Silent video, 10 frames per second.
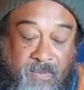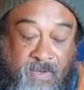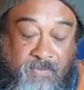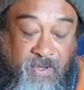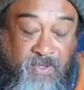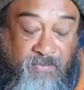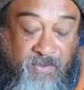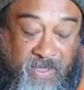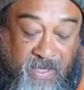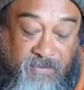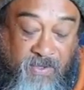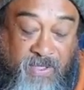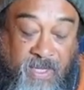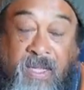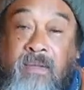Well, first of all, I have to
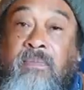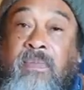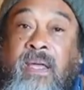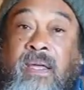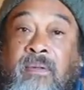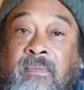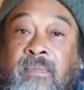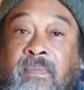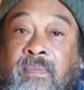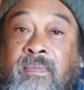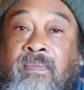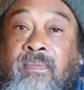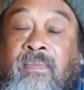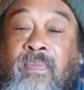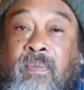say that
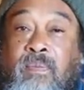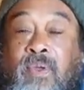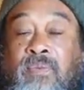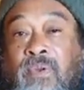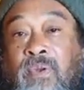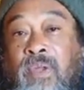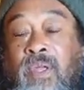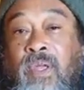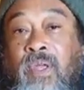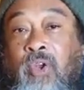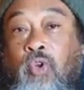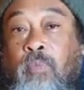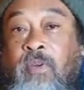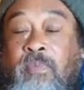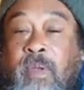a beautiful
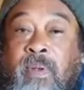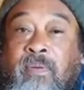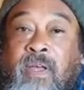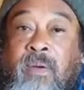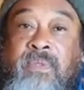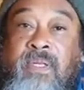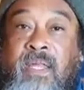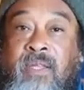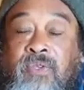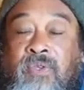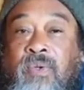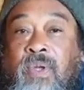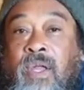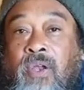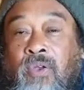group of people have come together to
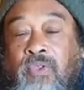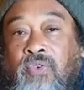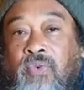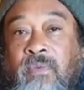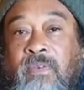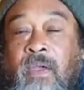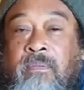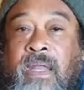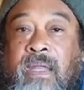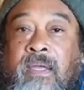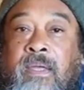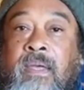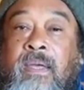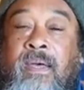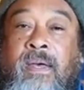look through the very many
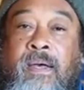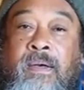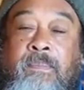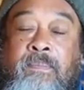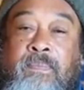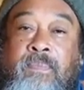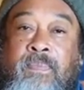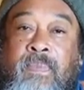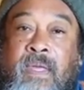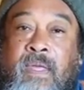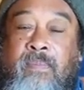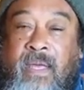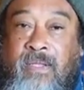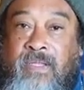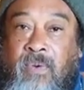
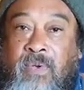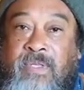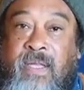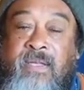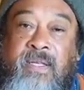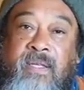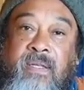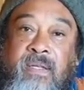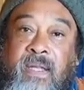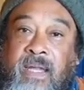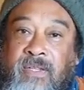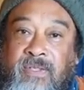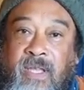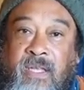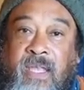emails that were sent in, the
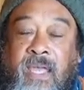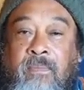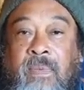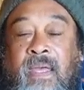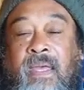letters that came,